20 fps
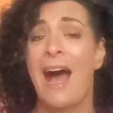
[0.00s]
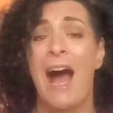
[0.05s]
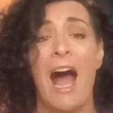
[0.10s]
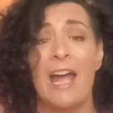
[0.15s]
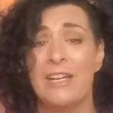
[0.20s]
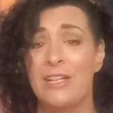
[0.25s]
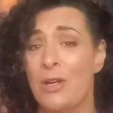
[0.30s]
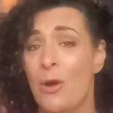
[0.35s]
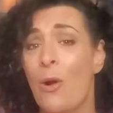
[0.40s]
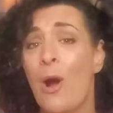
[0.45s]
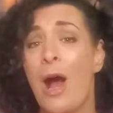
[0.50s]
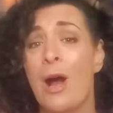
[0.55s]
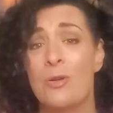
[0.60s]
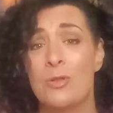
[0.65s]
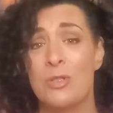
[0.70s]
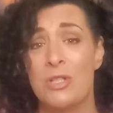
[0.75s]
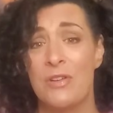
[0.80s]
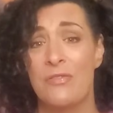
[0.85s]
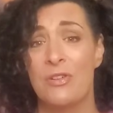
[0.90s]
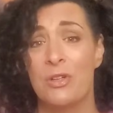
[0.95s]
I know how
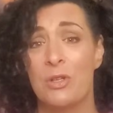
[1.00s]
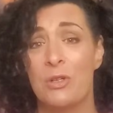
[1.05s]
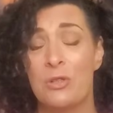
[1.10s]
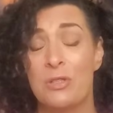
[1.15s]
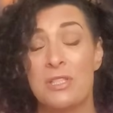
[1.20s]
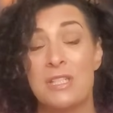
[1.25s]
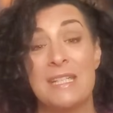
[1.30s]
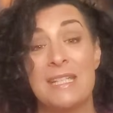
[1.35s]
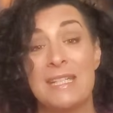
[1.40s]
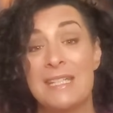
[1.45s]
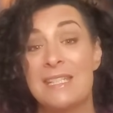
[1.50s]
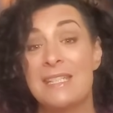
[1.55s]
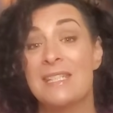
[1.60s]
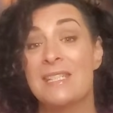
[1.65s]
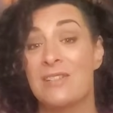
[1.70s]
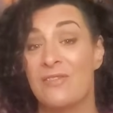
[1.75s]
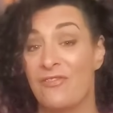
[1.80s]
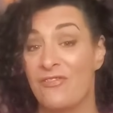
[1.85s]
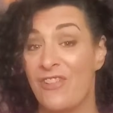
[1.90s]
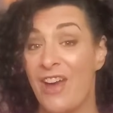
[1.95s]
difficult it is
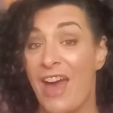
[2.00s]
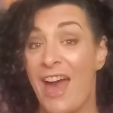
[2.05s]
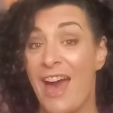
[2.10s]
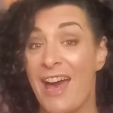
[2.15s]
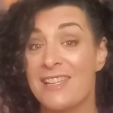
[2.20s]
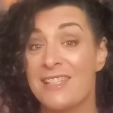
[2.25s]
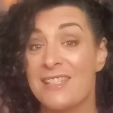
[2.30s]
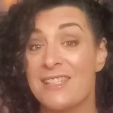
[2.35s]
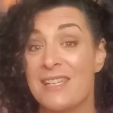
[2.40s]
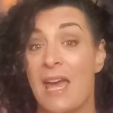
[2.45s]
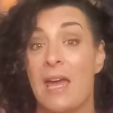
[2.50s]
to fast